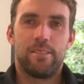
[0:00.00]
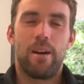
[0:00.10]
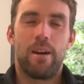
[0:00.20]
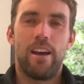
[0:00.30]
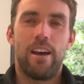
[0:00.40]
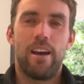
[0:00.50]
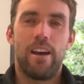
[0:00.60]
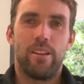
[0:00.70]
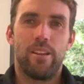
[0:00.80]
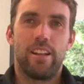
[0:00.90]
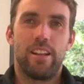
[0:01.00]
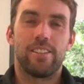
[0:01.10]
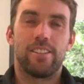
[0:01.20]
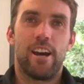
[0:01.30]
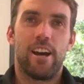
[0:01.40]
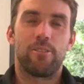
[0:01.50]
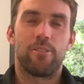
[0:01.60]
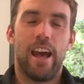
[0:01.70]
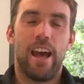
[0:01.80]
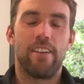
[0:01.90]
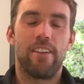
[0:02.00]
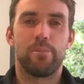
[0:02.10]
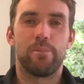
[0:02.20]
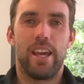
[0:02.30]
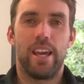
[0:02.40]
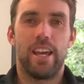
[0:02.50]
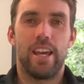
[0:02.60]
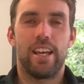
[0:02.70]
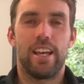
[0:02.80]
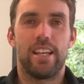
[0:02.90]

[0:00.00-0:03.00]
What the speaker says: My favourite boat that I've ever sailed would have to be